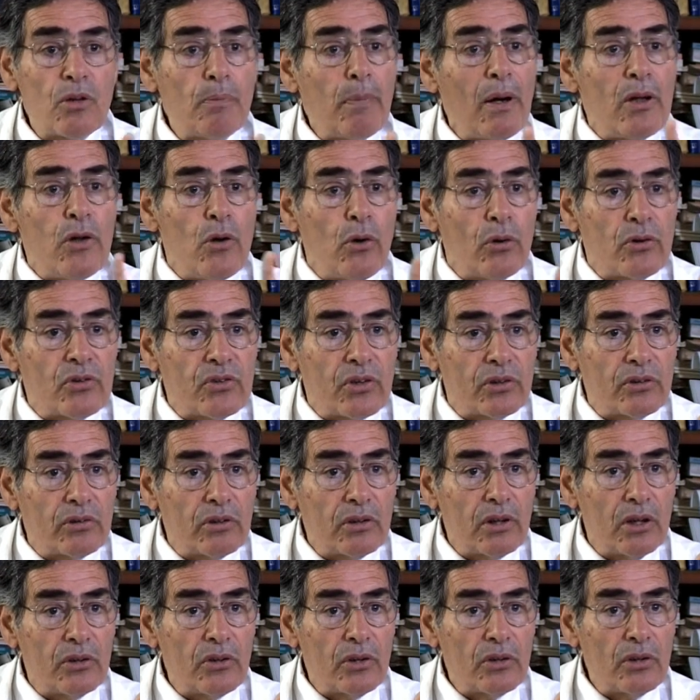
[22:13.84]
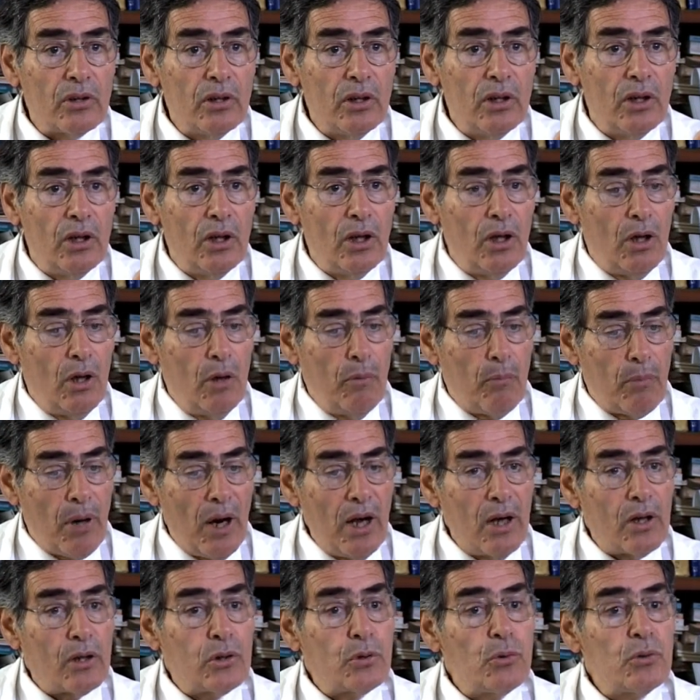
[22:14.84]
We will work in 3
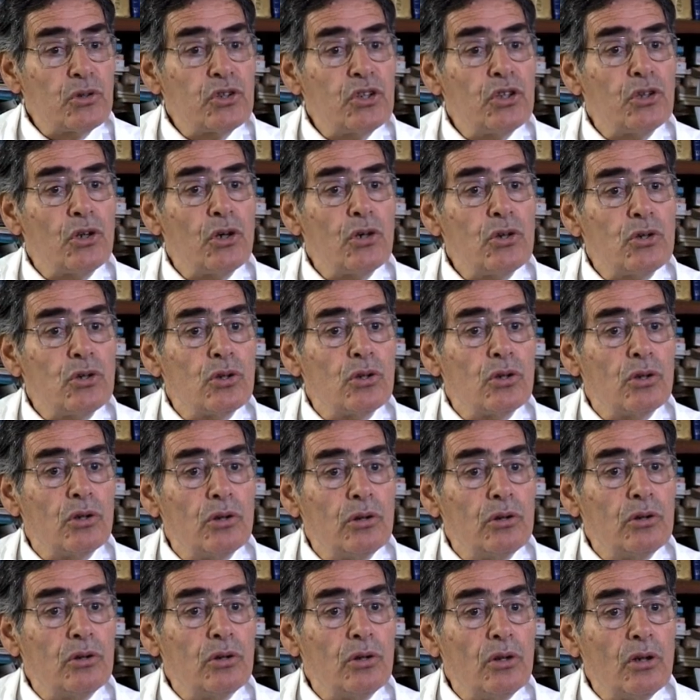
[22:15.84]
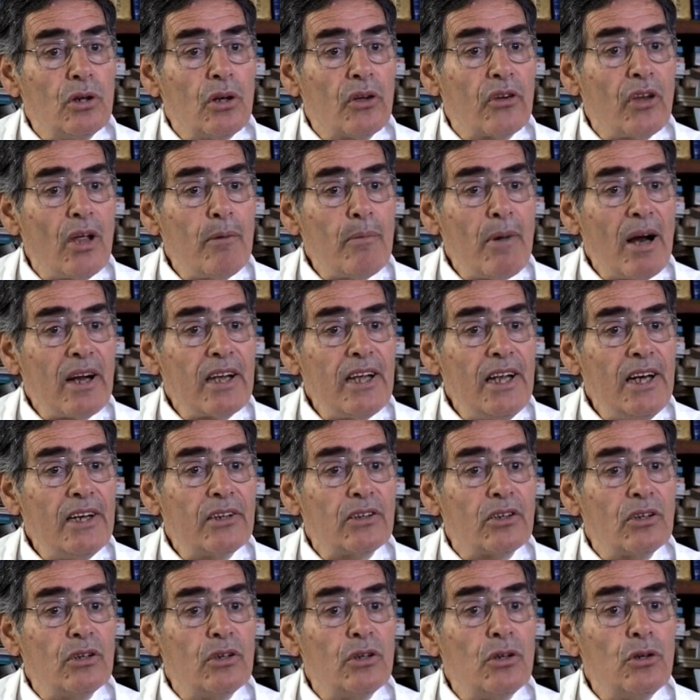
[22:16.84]
ways: treatment,
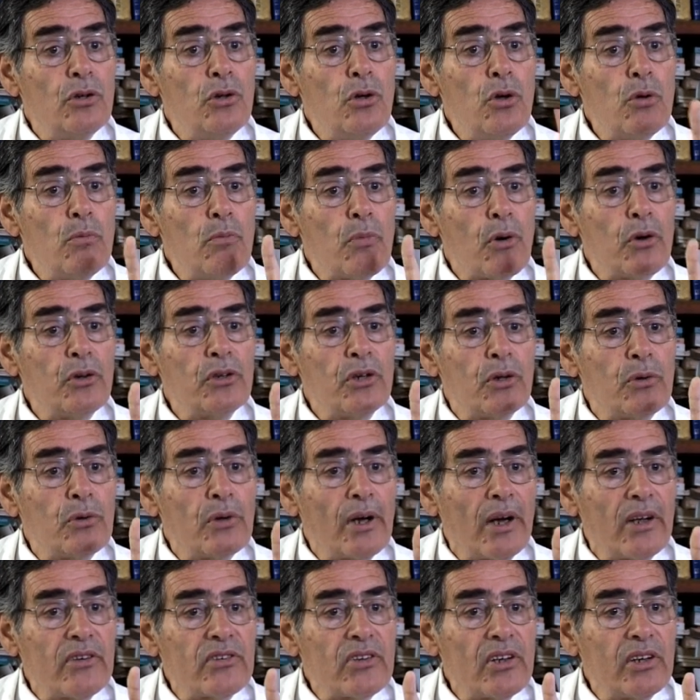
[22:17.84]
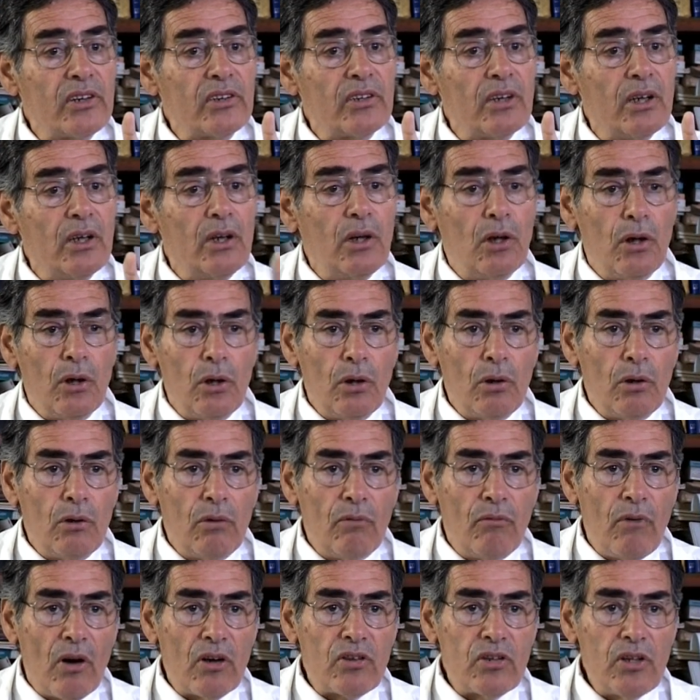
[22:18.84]
prophylaxis, and preclinical
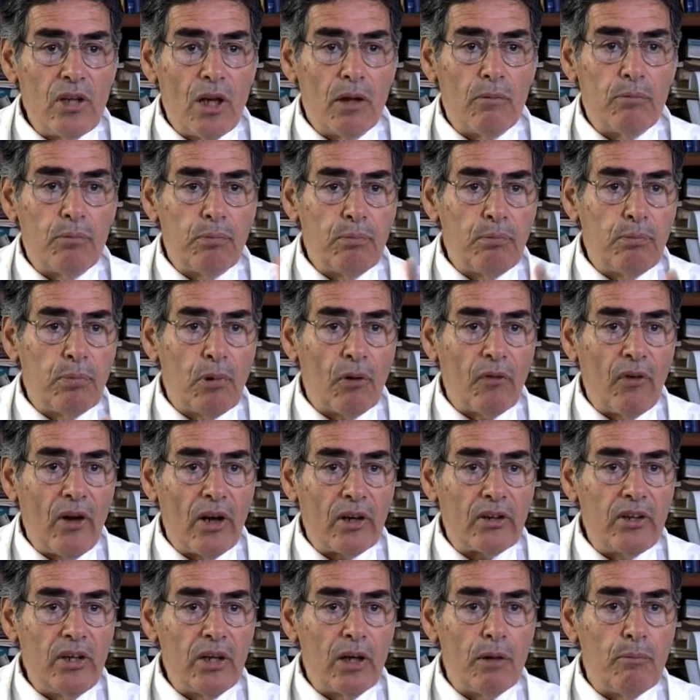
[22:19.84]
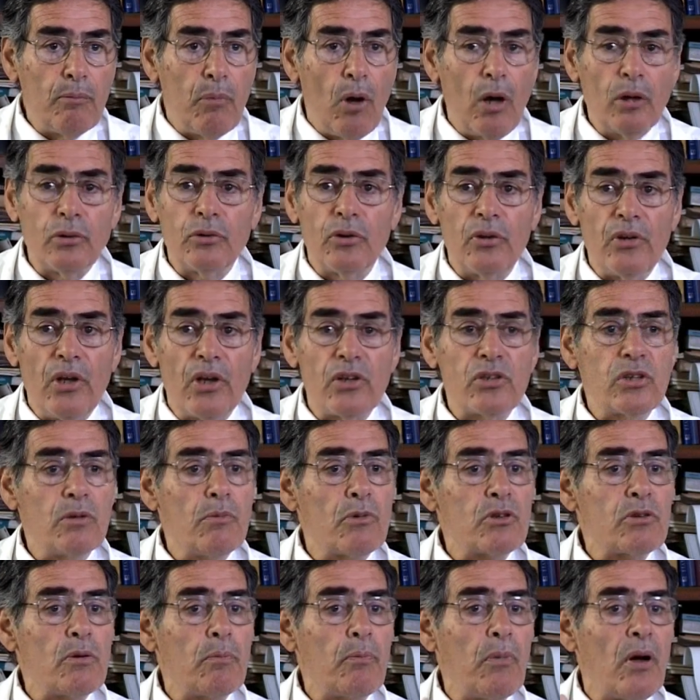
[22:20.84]
diagnosis, thus
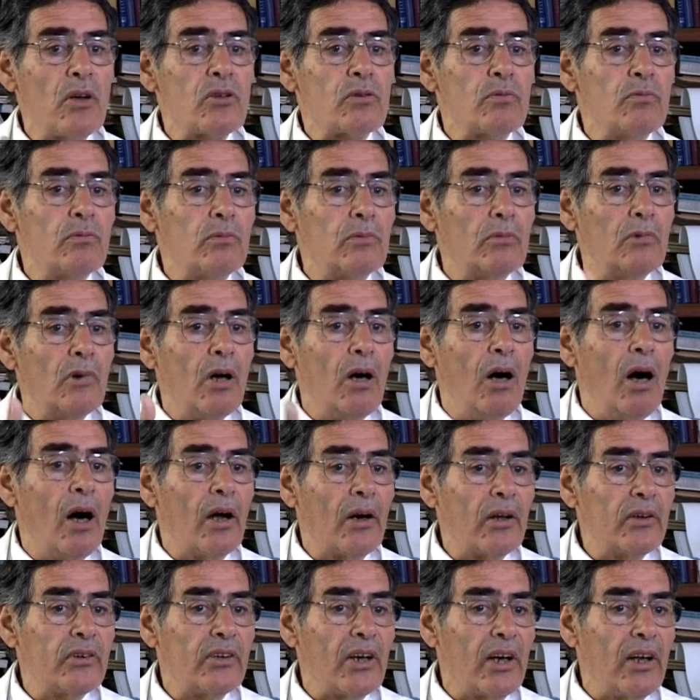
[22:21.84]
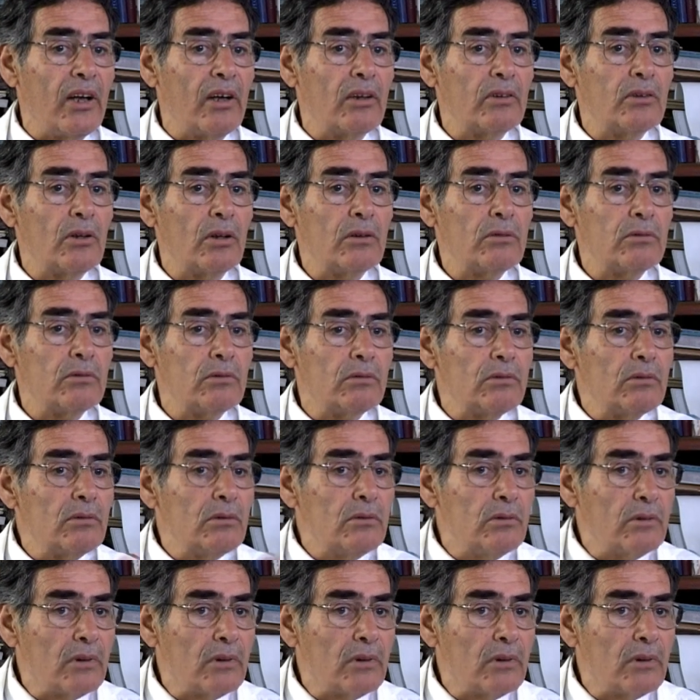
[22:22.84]
ending up with a cancer triad.